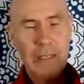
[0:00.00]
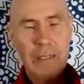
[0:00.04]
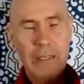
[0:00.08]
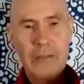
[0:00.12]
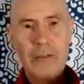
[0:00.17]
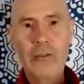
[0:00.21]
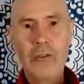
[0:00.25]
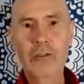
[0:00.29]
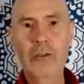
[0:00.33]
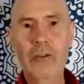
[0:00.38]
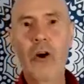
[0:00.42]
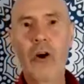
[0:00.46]

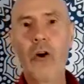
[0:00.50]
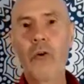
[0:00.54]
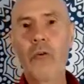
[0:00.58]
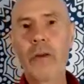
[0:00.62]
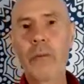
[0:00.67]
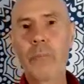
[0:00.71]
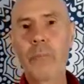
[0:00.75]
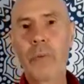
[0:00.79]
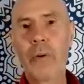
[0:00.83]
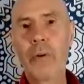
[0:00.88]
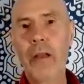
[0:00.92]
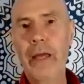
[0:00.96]
in the
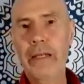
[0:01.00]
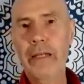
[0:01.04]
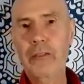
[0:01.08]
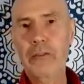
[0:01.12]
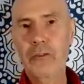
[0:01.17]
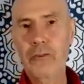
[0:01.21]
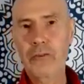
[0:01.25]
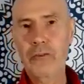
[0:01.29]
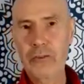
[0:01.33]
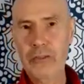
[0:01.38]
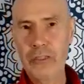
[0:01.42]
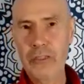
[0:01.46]
choroid
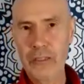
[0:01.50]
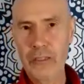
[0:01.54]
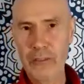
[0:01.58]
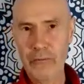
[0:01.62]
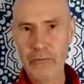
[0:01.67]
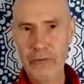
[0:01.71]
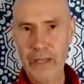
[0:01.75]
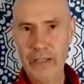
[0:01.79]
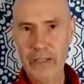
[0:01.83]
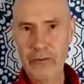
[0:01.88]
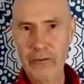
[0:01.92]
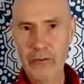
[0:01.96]
plexus
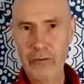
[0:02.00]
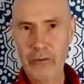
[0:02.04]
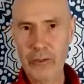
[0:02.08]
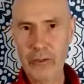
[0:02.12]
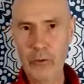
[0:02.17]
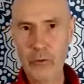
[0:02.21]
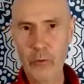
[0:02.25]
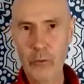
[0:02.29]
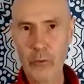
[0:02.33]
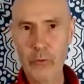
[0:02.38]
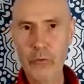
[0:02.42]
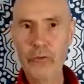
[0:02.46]
in the
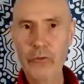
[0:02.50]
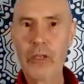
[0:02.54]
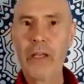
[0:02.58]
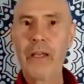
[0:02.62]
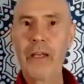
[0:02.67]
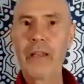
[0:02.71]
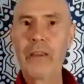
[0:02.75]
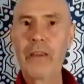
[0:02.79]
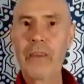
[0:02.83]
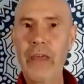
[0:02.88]
ventricles,